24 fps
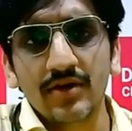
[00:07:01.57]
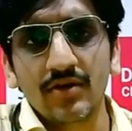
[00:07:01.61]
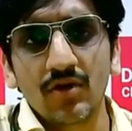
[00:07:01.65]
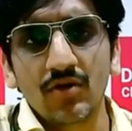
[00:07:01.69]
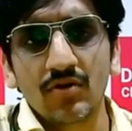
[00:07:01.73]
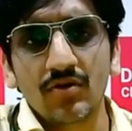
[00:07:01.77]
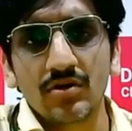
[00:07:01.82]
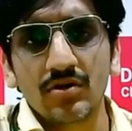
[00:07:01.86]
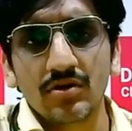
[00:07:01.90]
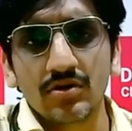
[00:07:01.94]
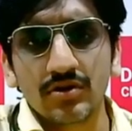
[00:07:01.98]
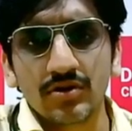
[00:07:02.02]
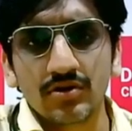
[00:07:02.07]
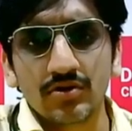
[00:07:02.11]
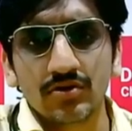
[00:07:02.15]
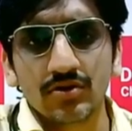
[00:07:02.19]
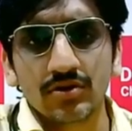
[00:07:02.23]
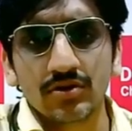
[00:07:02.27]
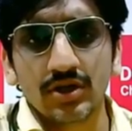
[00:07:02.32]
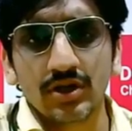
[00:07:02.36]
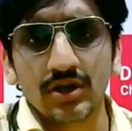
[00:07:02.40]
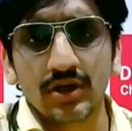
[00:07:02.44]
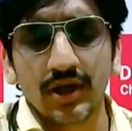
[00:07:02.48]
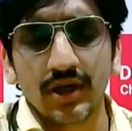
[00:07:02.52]
out,
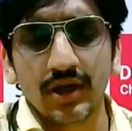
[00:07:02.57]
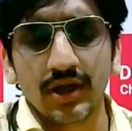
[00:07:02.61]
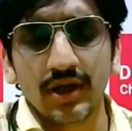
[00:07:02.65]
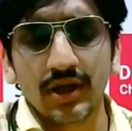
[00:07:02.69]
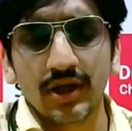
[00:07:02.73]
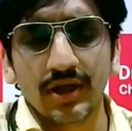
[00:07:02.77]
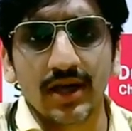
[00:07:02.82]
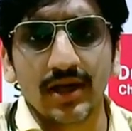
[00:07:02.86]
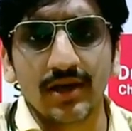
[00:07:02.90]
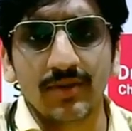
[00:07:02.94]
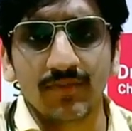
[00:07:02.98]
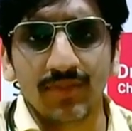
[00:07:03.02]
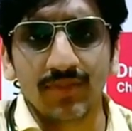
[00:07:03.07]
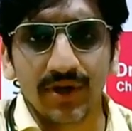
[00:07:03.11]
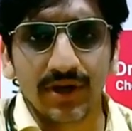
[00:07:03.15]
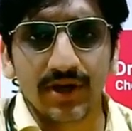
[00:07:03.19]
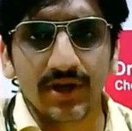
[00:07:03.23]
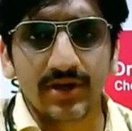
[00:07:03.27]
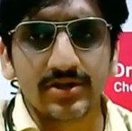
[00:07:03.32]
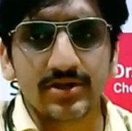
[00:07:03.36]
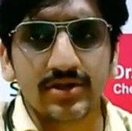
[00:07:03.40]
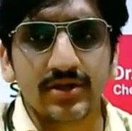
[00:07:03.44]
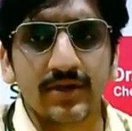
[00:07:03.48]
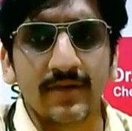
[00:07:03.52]
the exact
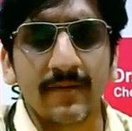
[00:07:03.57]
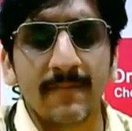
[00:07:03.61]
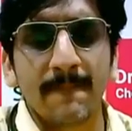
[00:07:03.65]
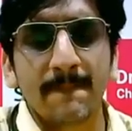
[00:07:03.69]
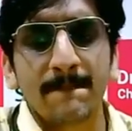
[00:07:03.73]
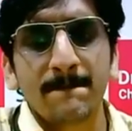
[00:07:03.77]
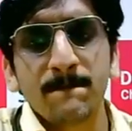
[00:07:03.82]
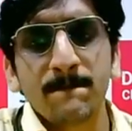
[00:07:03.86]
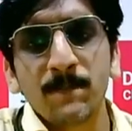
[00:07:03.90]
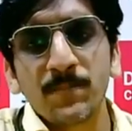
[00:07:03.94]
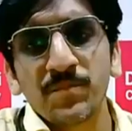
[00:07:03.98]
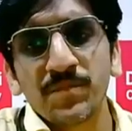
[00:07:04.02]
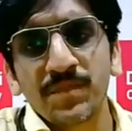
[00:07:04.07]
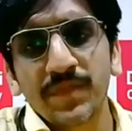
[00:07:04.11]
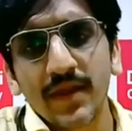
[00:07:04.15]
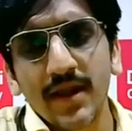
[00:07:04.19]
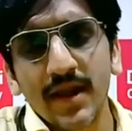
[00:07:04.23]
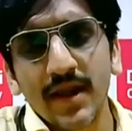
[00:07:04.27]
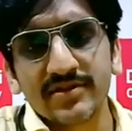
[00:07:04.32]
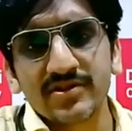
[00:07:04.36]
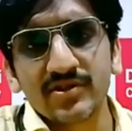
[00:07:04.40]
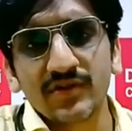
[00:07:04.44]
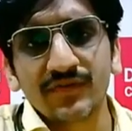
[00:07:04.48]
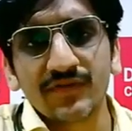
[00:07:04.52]
implication.
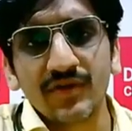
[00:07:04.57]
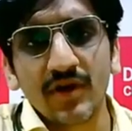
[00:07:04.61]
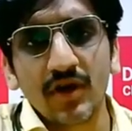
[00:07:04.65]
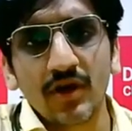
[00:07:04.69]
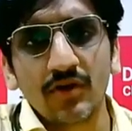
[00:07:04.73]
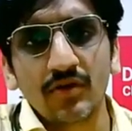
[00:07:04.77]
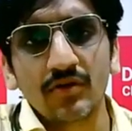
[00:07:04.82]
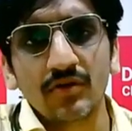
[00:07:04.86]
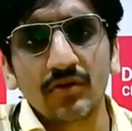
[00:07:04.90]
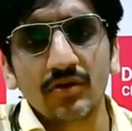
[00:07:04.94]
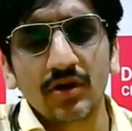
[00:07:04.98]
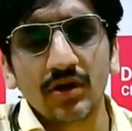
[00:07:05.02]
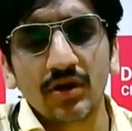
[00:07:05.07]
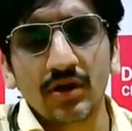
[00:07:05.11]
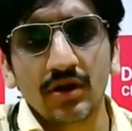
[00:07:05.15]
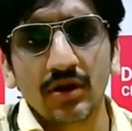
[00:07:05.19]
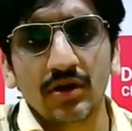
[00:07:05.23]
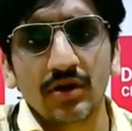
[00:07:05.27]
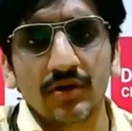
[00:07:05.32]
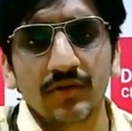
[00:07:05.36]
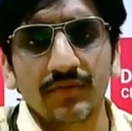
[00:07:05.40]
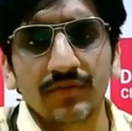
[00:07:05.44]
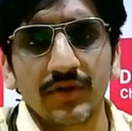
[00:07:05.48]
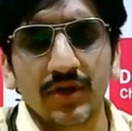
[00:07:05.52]
As of
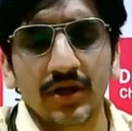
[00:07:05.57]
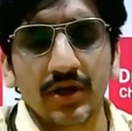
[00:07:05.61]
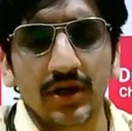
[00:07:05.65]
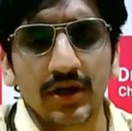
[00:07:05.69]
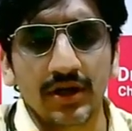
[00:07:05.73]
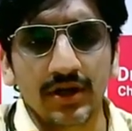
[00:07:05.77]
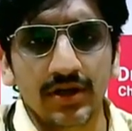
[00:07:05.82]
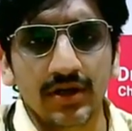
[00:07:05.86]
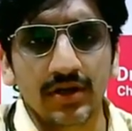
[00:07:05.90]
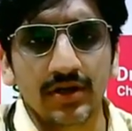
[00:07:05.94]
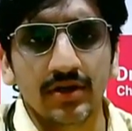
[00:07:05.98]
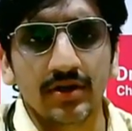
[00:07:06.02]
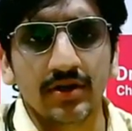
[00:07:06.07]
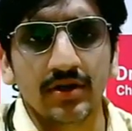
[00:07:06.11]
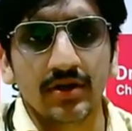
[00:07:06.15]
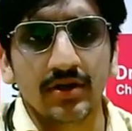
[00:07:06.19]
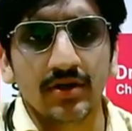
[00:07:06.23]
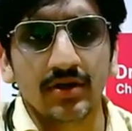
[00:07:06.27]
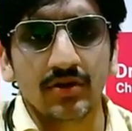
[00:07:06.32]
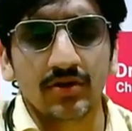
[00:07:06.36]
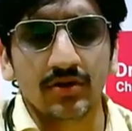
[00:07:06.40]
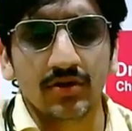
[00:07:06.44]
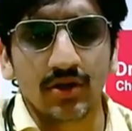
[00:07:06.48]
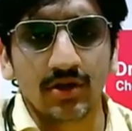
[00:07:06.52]
now, the Indian
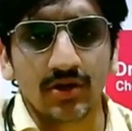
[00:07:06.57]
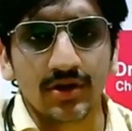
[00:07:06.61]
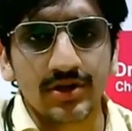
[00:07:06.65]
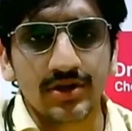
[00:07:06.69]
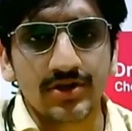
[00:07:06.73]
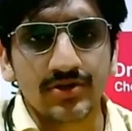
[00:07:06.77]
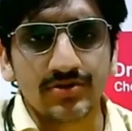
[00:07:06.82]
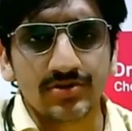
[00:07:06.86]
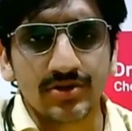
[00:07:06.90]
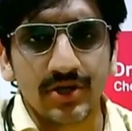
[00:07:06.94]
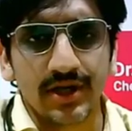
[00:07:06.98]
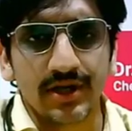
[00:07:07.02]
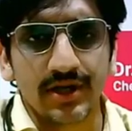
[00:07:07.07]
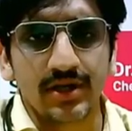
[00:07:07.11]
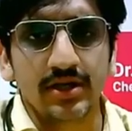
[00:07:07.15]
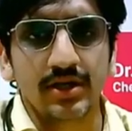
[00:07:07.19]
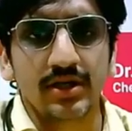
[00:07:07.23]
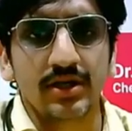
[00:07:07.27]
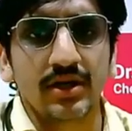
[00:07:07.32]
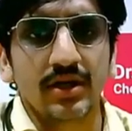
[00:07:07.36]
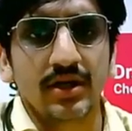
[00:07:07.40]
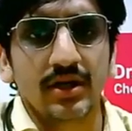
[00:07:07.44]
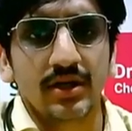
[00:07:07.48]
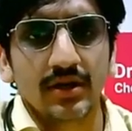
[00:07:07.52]
Oncology Society
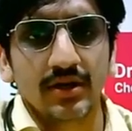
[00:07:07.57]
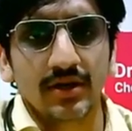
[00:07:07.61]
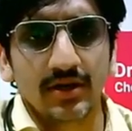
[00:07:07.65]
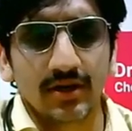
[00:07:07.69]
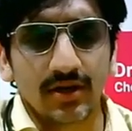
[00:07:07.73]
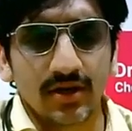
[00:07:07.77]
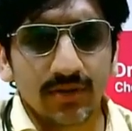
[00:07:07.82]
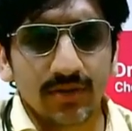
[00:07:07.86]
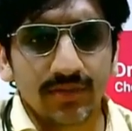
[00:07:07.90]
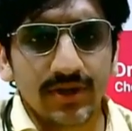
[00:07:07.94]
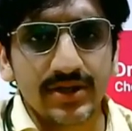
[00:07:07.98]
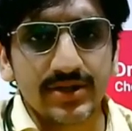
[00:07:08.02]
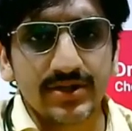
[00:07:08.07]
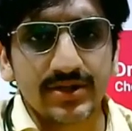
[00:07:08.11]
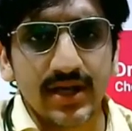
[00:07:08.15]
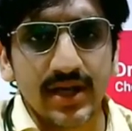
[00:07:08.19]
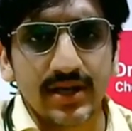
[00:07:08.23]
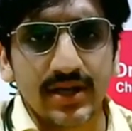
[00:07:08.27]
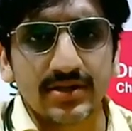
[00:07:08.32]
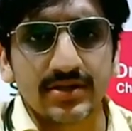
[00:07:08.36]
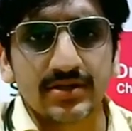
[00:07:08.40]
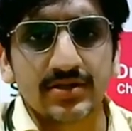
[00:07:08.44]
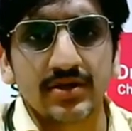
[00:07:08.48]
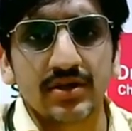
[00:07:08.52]
recommends
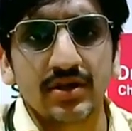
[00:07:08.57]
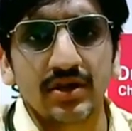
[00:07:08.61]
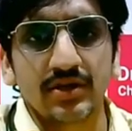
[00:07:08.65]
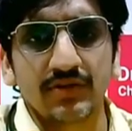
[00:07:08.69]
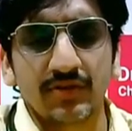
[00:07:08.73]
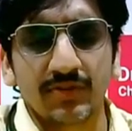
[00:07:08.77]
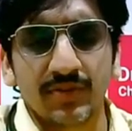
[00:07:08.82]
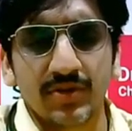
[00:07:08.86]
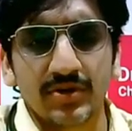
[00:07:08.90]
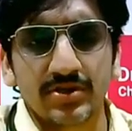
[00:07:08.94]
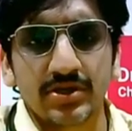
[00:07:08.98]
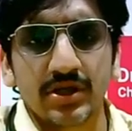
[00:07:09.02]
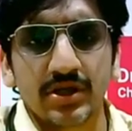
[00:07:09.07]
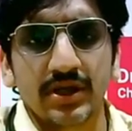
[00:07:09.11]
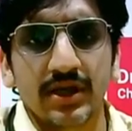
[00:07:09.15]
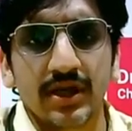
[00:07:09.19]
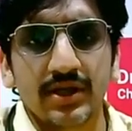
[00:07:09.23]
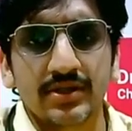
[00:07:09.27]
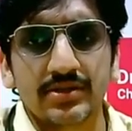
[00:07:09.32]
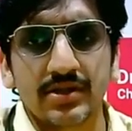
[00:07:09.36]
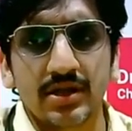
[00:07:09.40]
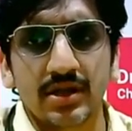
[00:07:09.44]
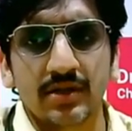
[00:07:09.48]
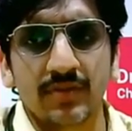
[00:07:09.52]
cancer screening for prostate
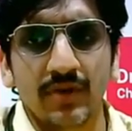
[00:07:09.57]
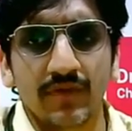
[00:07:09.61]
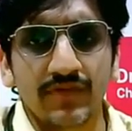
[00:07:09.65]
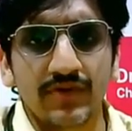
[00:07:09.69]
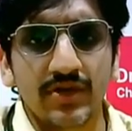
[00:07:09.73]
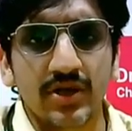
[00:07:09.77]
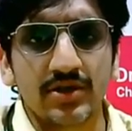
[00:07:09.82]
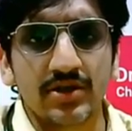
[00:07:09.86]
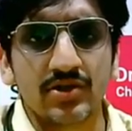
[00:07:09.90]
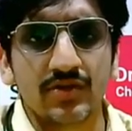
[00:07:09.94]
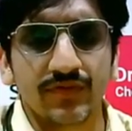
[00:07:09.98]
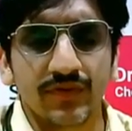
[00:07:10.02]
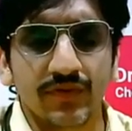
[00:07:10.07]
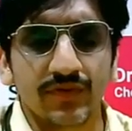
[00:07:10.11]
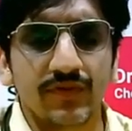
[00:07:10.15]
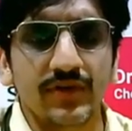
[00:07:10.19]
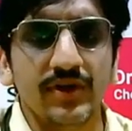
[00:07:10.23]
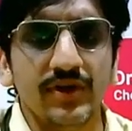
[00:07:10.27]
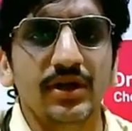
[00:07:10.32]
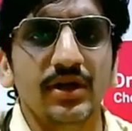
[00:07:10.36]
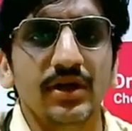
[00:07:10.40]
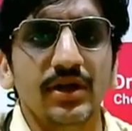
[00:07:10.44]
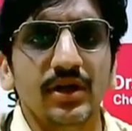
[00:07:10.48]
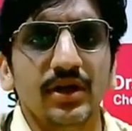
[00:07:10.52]
cancer above the age of
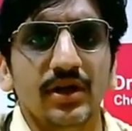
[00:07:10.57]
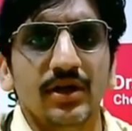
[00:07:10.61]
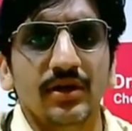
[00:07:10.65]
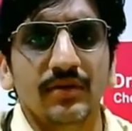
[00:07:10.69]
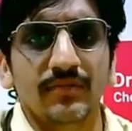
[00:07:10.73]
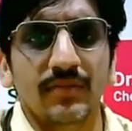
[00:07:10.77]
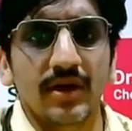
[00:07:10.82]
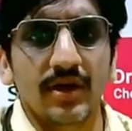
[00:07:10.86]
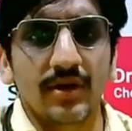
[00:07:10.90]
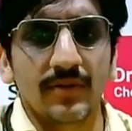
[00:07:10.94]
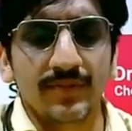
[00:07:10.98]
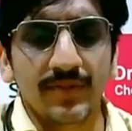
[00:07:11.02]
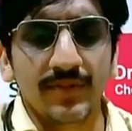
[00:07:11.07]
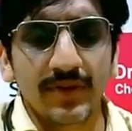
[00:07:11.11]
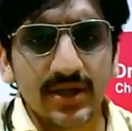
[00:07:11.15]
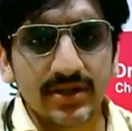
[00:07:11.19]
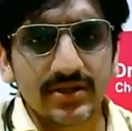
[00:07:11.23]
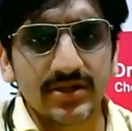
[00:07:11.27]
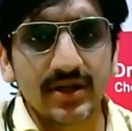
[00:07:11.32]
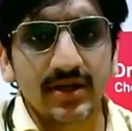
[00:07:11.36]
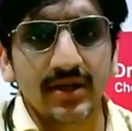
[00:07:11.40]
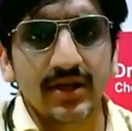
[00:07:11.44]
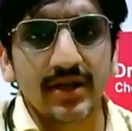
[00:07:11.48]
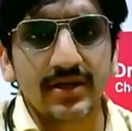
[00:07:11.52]
50 by a
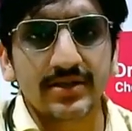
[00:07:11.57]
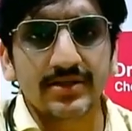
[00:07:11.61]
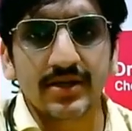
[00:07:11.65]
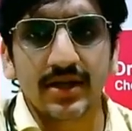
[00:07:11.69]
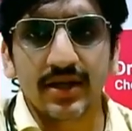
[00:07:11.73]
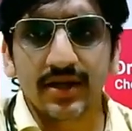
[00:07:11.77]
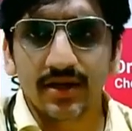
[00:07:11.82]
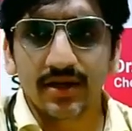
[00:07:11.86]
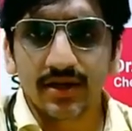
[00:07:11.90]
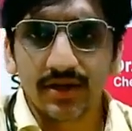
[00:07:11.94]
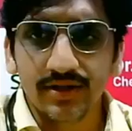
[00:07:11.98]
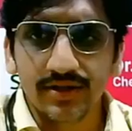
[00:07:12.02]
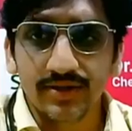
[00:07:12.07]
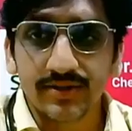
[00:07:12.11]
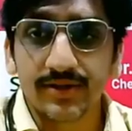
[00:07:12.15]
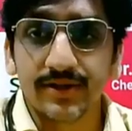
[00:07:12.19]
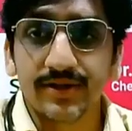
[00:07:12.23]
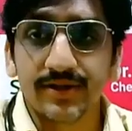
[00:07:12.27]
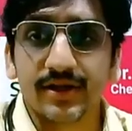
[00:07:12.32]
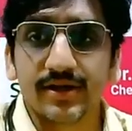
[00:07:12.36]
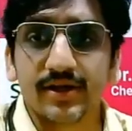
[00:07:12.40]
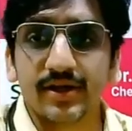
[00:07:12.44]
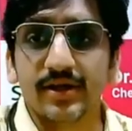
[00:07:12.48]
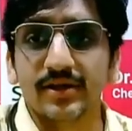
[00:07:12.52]
PSA test and a digital
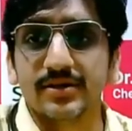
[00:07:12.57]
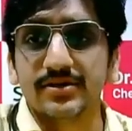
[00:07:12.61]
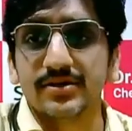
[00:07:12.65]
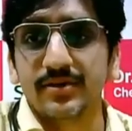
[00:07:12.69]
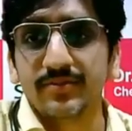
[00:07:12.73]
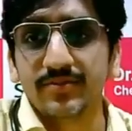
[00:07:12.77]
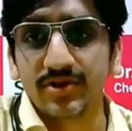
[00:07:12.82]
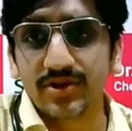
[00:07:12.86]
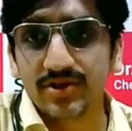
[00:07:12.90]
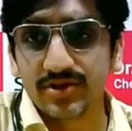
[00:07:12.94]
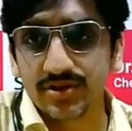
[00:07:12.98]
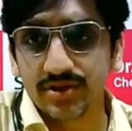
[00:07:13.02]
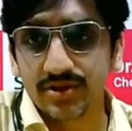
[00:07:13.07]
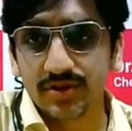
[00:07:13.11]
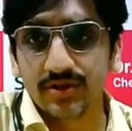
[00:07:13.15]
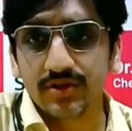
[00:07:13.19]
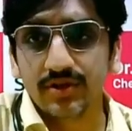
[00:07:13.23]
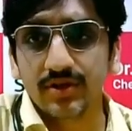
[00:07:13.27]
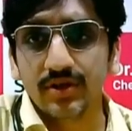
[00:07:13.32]
rectal examination.